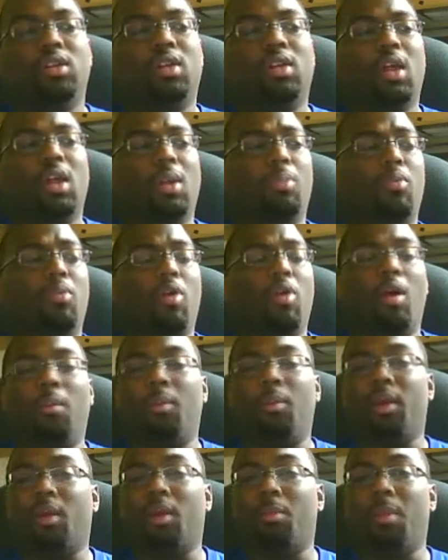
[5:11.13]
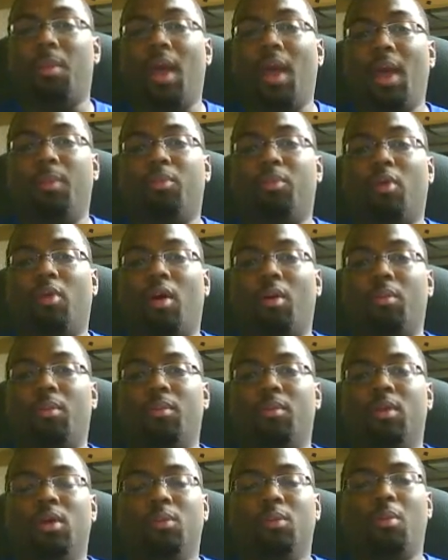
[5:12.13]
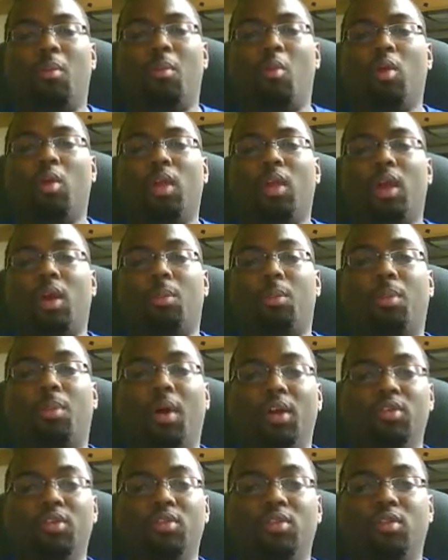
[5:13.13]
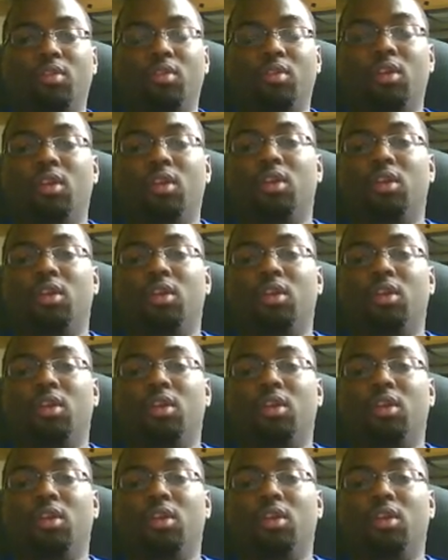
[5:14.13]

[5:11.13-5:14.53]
not a problem like a bad problem, but more like a puzzle.